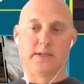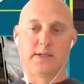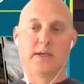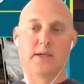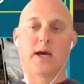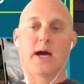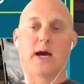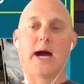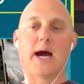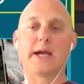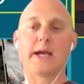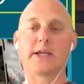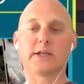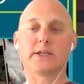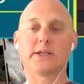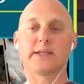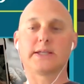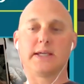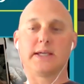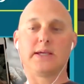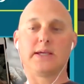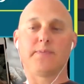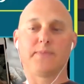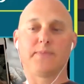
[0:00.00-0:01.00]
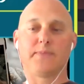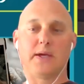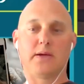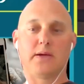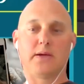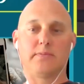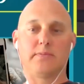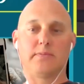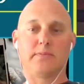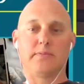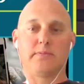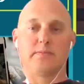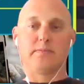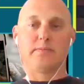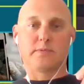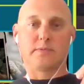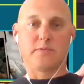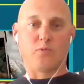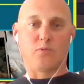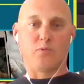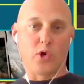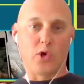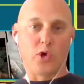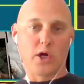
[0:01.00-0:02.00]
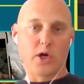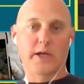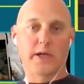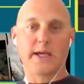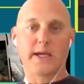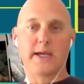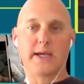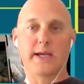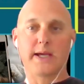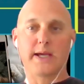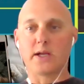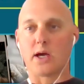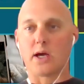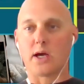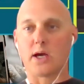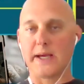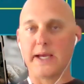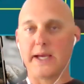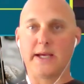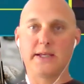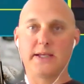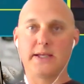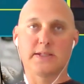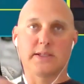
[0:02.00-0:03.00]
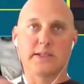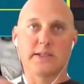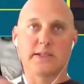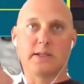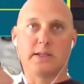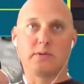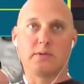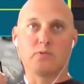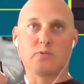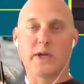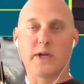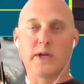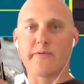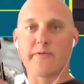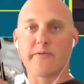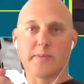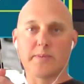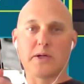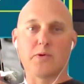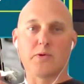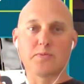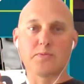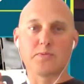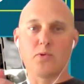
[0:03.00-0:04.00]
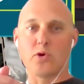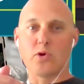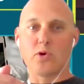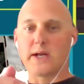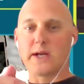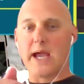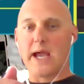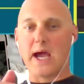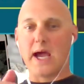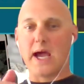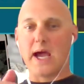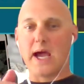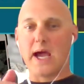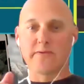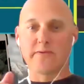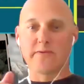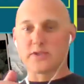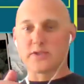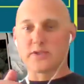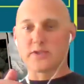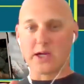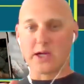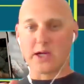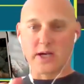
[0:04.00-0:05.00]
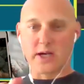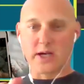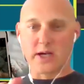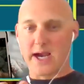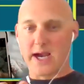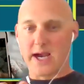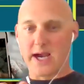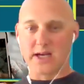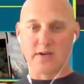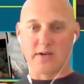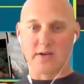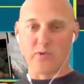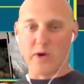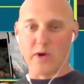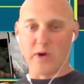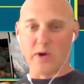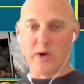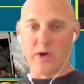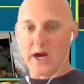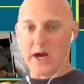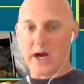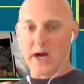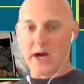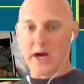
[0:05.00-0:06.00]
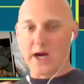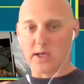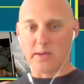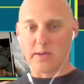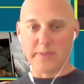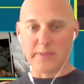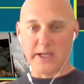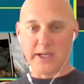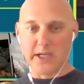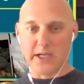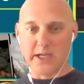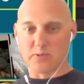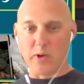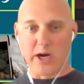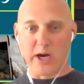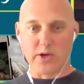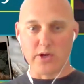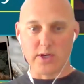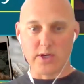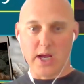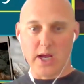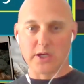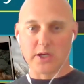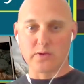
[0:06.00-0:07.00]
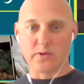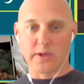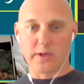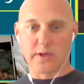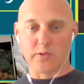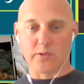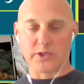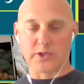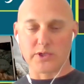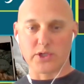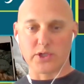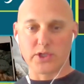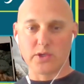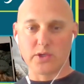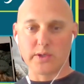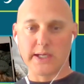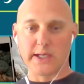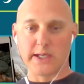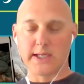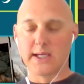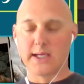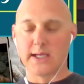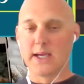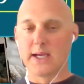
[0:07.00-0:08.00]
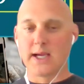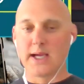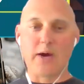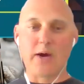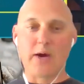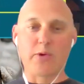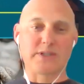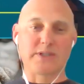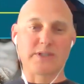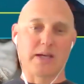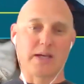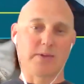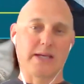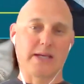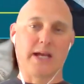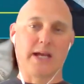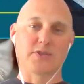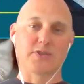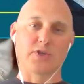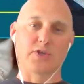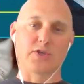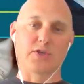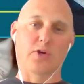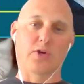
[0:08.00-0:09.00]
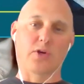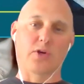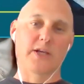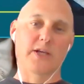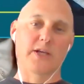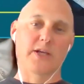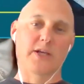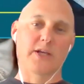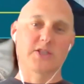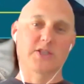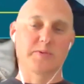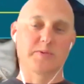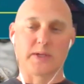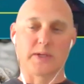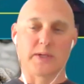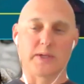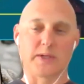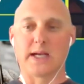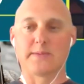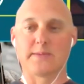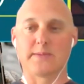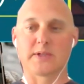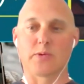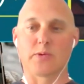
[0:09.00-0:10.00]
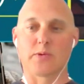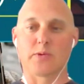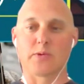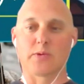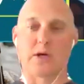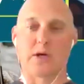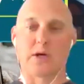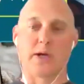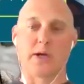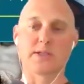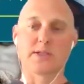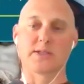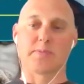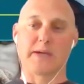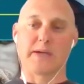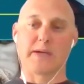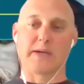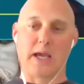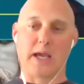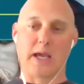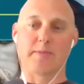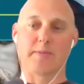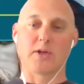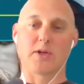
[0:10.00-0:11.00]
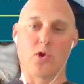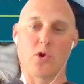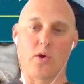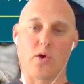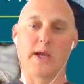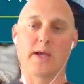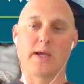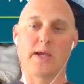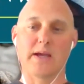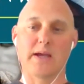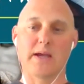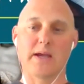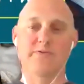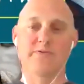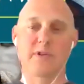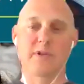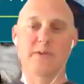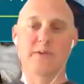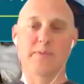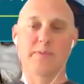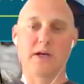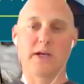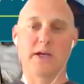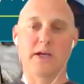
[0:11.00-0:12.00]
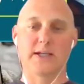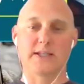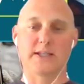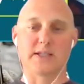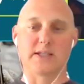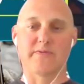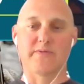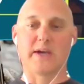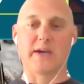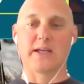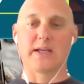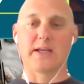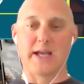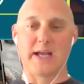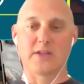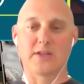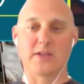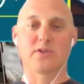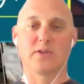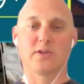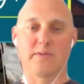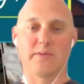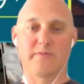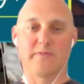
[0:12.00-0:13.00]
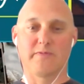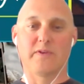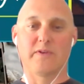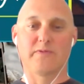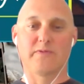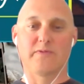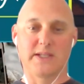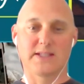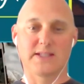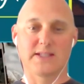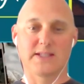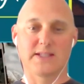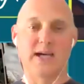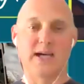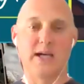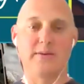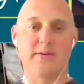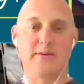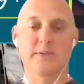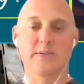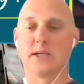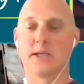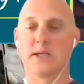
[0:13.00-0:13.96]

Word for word: I could keep them working and on pace and whatever, but it was more an adversarial kind of why are you not on pace? Why are you not doing what you're doing? I was able to answer questions, but a lot of times there were questions that became annoying by fifth period because I've had to answer them 50 times.